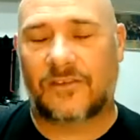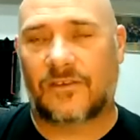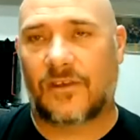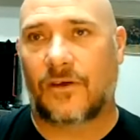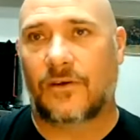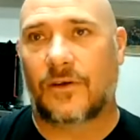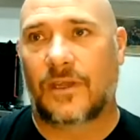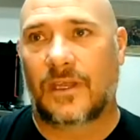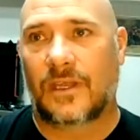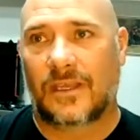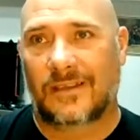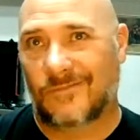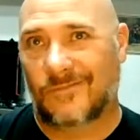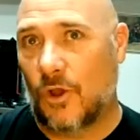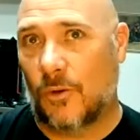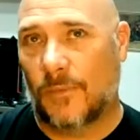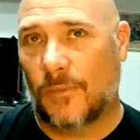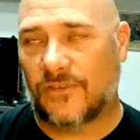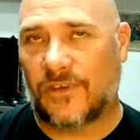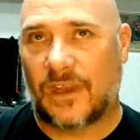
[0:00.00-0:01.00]
So
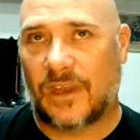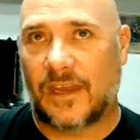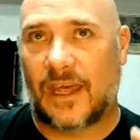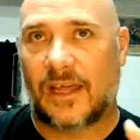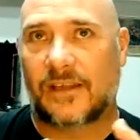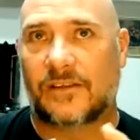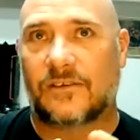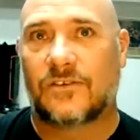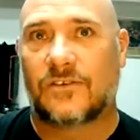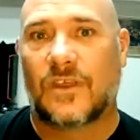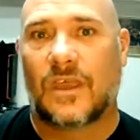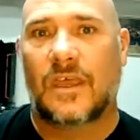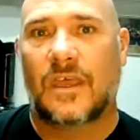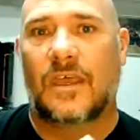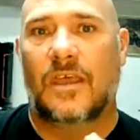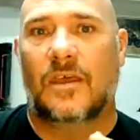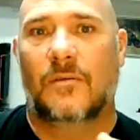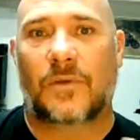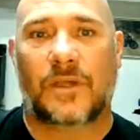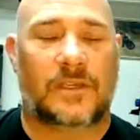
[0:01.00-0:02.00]
almost $10.
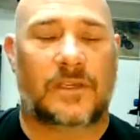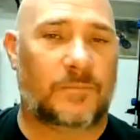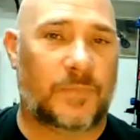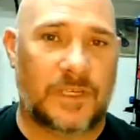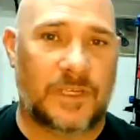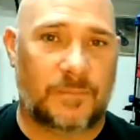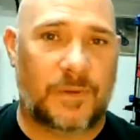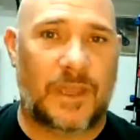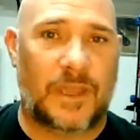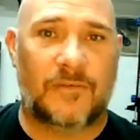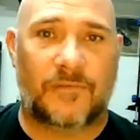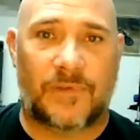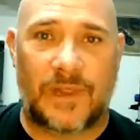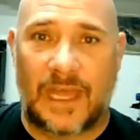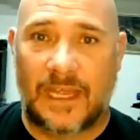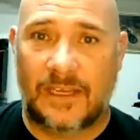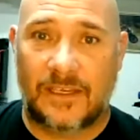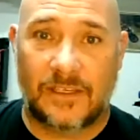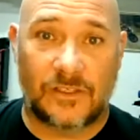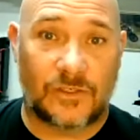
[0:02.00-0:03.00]
But you pay for
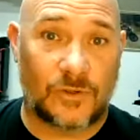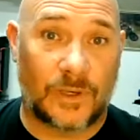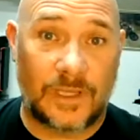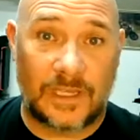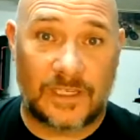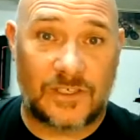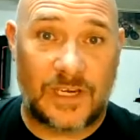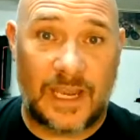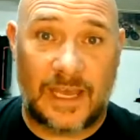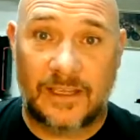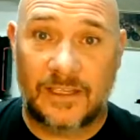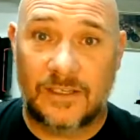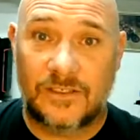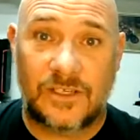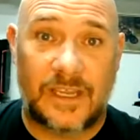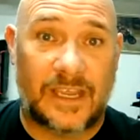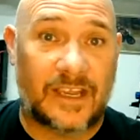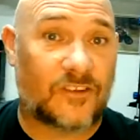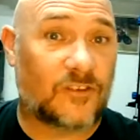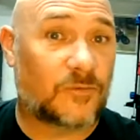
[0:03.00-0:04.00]
that, you join the challenge,
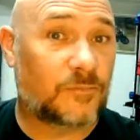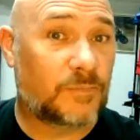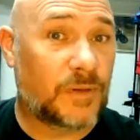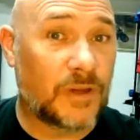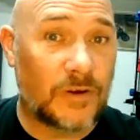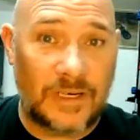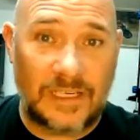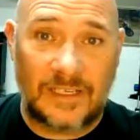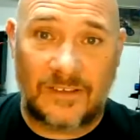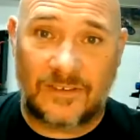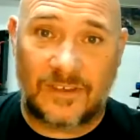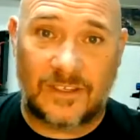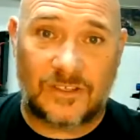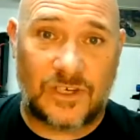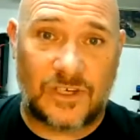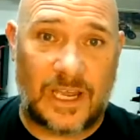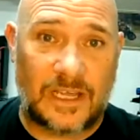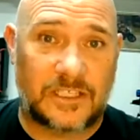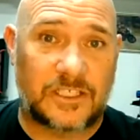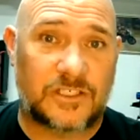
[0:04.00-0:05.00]
experience the
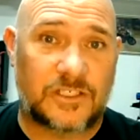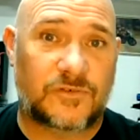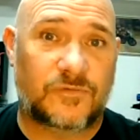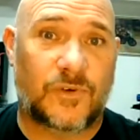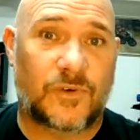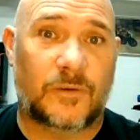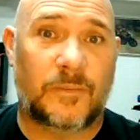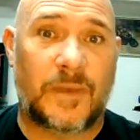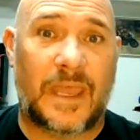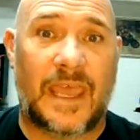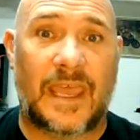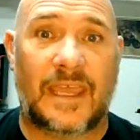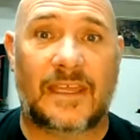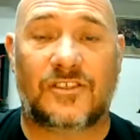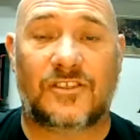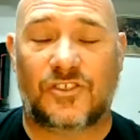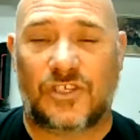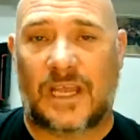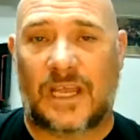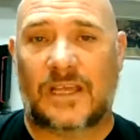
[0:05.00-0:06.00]
challenge from a
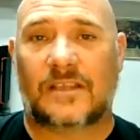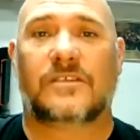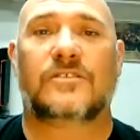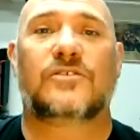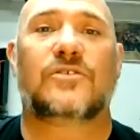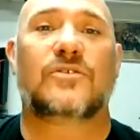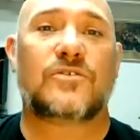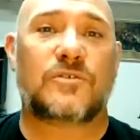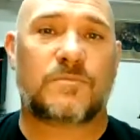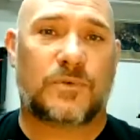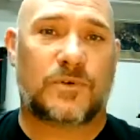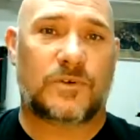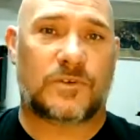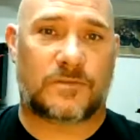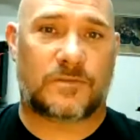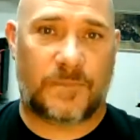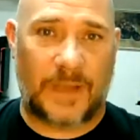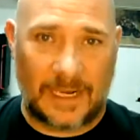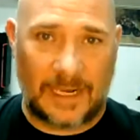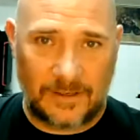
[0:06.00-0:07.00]
challenger's
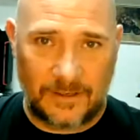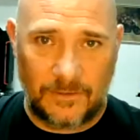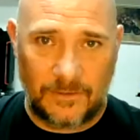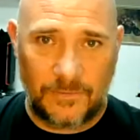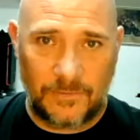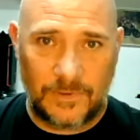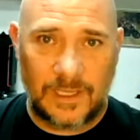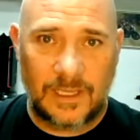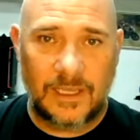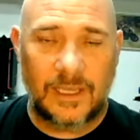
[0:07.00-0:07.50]
perspective.